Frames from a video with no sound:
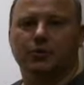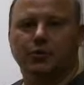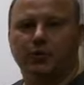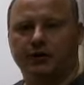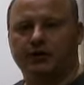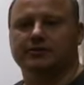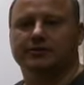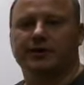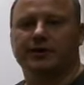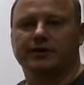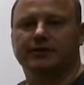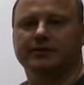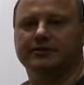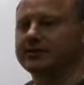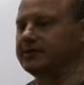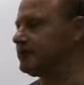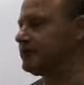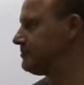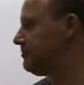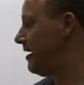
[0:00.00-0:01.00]
where it's greater than
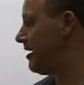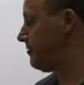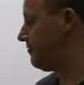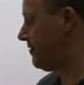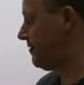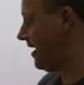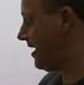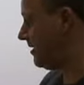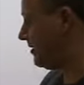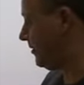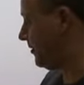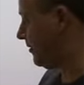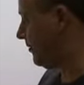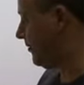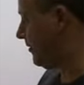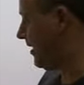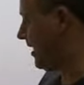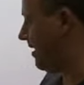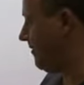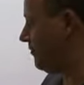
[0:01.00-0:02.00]
0. As a matter of fact, you're
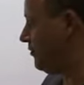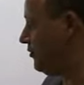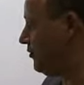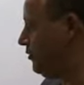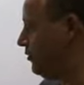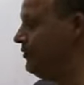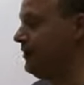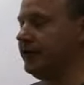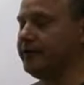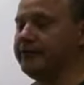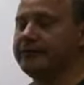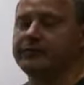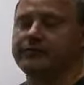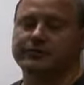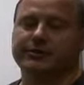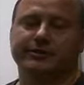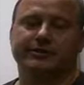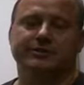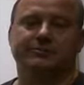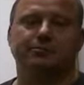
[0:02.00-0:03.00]
going to have two
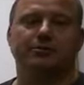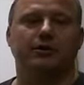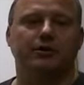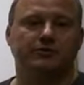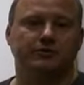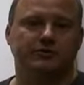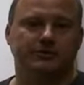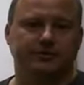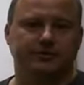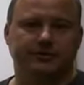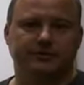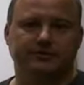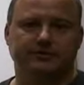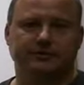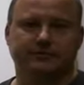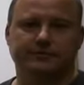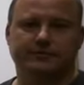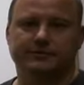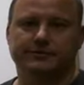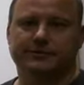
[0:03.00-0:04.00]
intervals that's below 0.
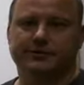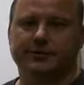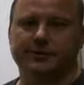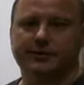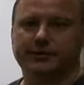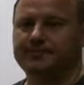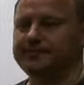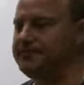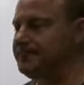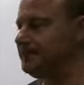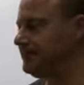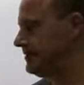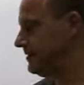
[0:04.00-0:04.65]
So,